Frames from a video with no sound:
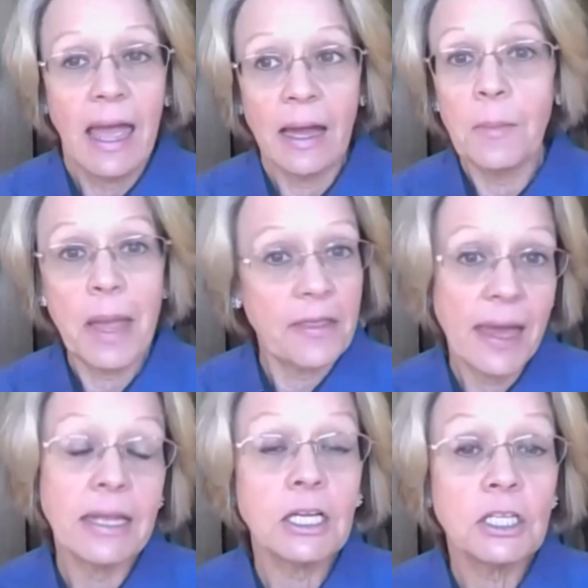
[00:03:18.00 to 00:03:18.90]
Um, and
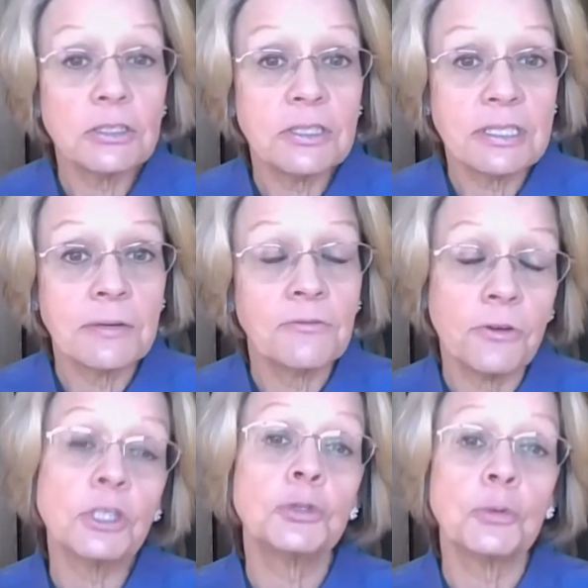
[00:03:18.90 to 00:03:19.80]
that includes some
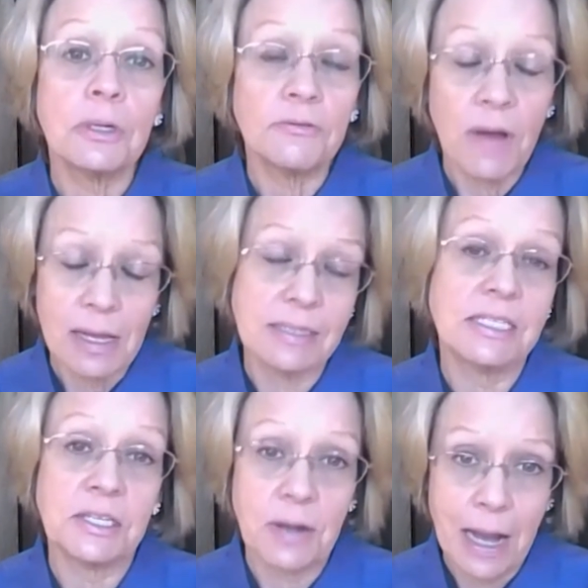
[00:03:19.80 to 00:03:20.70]
virtual volunteer